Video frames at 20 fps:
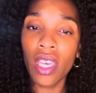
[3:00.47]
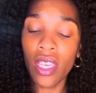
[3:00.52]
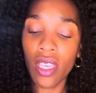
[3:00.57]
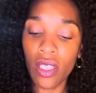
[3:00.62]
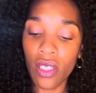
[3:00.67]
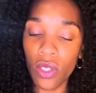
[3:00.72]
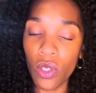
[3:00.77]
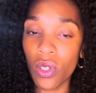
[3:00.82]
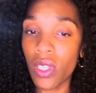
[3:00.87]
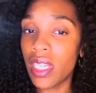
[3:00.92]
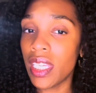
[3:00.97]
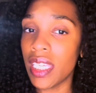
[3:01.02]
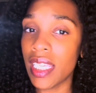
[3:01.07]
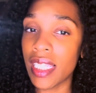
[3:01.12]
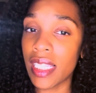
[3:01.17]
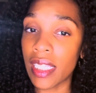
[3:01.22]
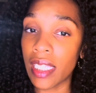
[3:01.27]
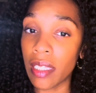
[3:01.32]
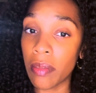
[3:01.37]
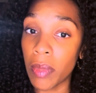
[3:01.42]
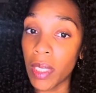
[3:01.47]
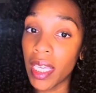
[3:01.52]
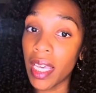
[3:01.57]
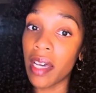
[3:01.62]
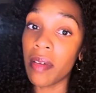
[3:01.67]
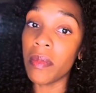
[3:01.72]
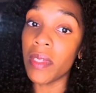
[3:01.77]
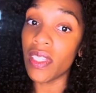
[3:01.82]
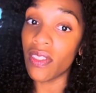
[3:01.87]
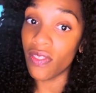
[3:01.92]
you can easily
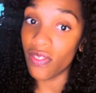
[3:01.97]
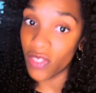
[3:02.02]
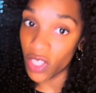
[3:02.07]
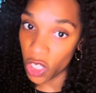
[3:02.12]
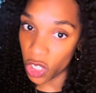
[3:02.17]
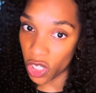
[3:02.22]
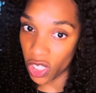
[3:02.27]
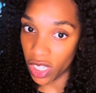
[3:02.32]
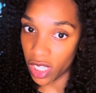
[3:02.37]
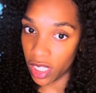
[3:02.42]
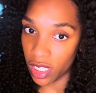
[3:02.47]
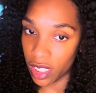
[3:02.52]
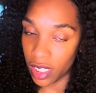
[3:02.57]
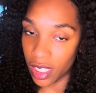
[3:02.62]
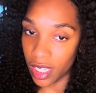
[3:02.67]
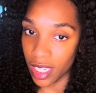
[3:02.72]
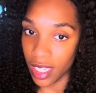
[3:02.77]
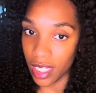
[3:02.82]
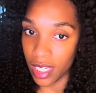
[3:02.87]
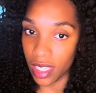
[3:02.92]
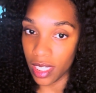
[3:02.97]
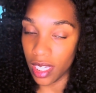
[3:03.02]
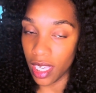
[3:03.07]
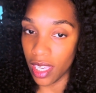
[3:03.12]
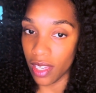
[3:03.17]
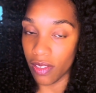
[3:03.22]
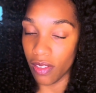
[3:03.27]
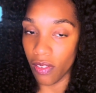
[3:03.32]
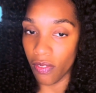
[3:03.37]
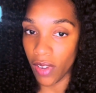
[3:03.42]
become deficient in
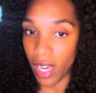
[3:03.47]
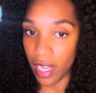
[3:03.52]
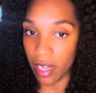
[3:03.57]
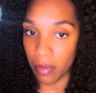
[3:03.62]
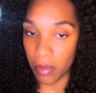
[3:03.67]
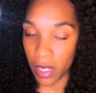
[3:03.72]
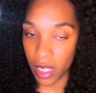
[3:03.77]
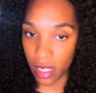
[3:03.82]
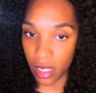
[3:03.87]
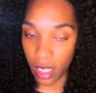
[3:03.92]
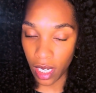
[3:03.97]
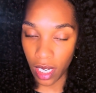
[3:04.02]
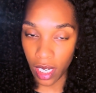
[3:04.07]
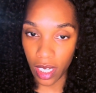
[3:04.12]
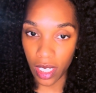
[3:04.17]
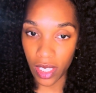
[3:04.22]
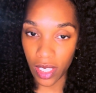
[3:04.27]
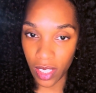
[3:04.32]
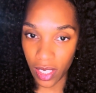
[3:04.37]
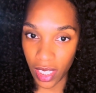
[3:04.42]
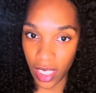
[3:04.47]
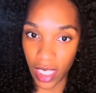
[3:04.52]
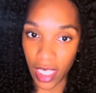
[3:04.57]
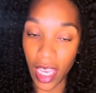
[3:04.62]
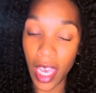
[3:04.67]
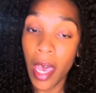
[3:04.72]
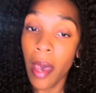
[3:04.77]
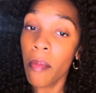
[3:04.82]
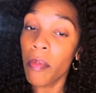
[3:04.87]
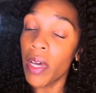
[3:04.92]
the vitamin C.
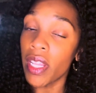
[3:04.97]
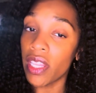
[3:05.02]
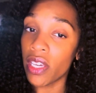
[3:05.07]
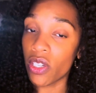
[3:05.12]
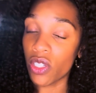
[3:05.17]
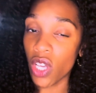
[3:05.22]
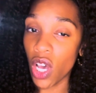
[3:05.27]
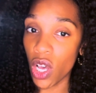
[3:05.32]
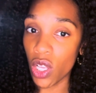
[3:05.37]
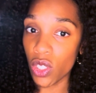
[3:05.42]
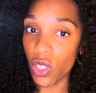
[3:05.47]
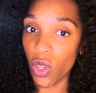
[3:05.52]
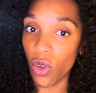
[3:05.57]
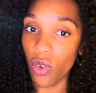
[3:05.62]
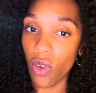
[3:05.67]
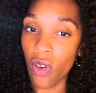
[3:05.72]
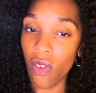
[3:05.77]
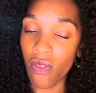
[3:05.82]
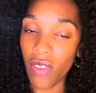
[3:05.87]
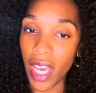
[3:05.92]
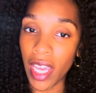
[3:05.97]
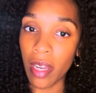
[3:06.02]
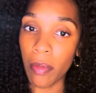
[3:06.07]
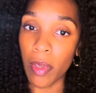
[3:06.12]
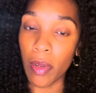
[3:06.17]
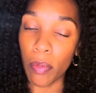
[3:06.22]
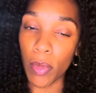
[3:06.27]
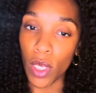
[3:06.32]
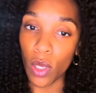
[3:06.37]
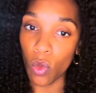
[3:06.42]
But there's also
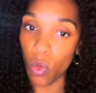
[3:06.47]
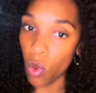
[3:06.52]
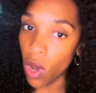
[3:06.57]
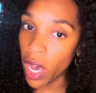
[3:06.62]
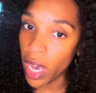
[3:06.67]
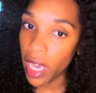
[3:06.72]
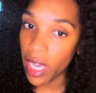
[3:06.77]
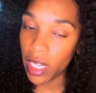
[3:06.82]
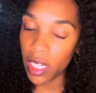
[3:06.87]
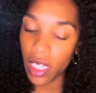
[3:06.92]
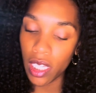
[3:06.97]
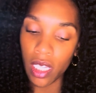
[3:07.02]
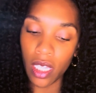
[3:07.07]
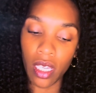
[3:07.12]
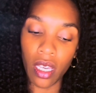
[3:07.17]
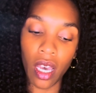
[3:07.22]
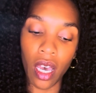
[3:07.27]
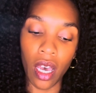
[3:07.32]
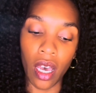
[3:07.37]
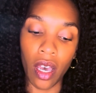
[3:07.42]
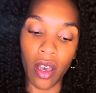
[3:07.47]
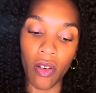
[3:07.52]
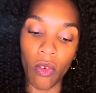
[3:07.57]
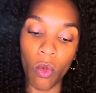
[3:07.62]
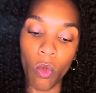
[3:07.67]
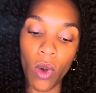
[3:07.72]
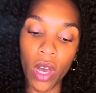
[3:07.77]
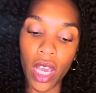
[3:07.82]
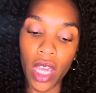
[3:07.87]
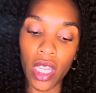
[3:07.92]
vitamin B1,
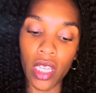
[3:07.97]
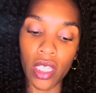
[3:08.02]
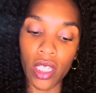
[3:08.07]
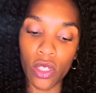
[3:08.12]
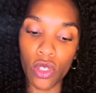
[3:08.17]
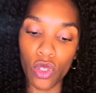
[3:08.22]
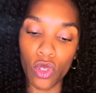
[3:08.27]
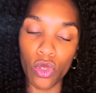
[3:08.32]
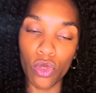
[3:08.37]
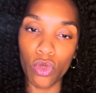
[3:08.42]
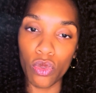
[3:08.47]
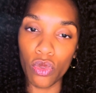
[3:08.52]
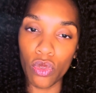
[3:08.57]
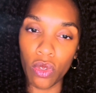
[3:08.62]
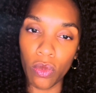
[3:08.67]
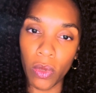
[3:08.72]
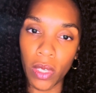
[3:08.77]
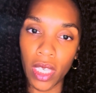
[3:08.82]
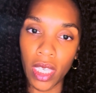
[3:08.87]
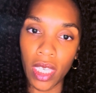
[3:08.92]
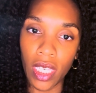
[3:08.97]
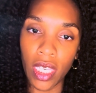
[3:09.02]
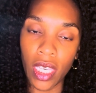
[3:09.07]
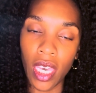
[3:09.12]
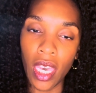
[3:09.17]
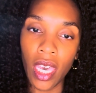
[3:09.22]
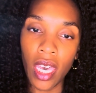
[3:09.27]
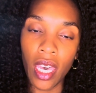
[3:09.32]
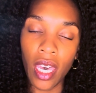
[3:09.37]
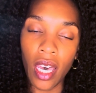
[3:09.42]
1, 2, 3,
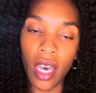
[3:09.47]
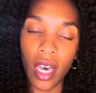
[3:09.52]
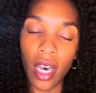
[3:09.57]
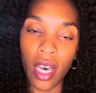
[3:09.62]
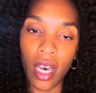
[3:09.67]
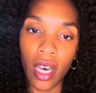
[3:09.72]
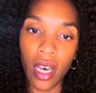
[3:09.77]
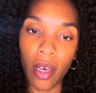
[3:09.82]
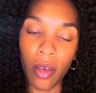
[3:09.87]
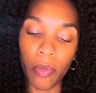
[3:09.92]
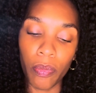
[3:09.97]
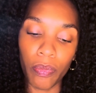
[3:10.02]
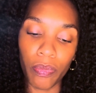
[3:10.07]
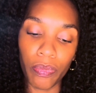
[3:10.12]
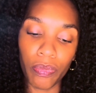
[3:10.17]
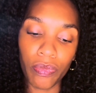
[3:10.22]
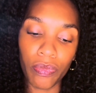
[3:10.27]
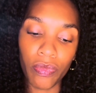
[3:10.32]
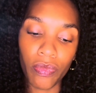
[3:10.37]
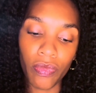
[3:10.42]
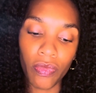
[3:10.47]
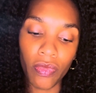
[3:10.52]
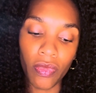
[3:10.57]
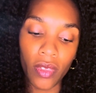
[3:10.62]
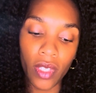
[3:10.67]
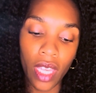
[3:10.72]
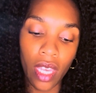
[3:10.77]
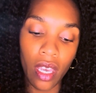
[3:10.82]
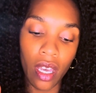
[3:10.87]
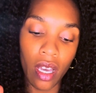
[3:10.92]

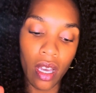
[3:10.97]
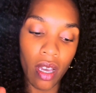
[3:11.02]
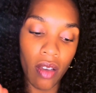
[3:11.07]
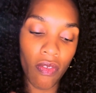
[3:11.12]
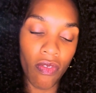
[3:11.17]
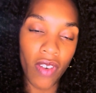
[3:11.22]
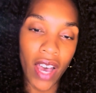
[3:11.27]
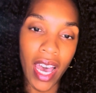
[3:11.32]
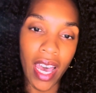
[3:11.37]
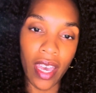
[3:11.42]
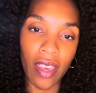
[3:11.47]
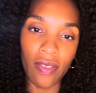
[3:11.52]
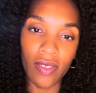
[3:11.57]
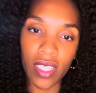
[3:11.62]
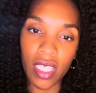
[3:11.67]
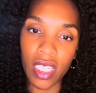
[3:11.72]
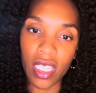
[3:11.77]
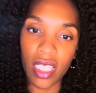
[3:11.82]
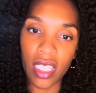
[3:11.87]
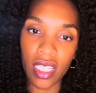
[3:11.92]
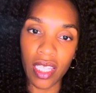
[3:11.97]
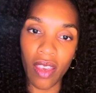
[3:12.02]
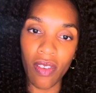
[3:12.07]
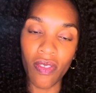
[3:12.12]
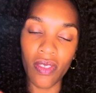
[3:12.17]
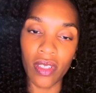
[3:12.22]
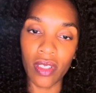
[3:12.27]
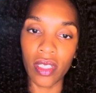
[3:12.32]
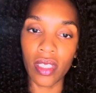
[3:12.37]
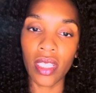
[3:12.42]
5, 6,
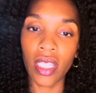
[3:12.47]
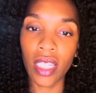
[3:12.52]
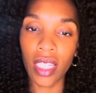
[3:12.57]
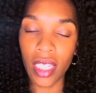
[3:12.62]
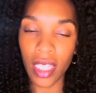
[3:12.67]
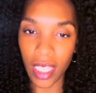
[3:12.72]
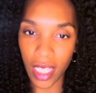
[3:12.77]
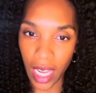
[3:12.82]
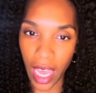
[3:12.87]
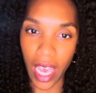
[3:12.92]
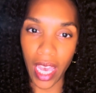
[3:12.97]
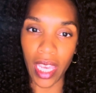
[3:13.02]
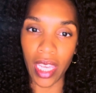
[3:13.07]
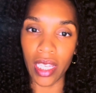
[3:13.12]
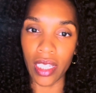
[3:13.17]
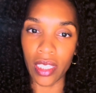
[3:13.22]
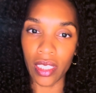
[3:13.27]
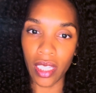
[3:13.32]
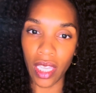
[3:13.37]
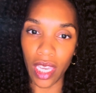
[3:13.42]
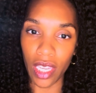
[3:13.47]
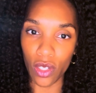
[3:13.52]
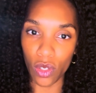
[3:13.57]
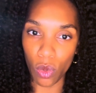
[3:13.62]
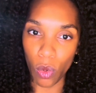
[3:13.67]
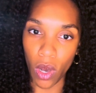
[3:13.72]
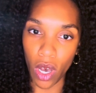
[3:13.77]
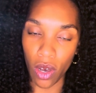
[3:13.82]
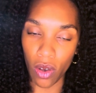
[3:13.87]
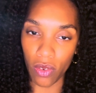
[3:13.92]
7, 9, and
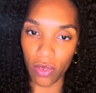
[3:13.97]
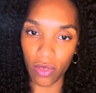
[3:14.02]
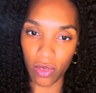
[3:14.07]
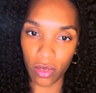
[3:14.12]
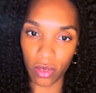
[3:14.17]
12.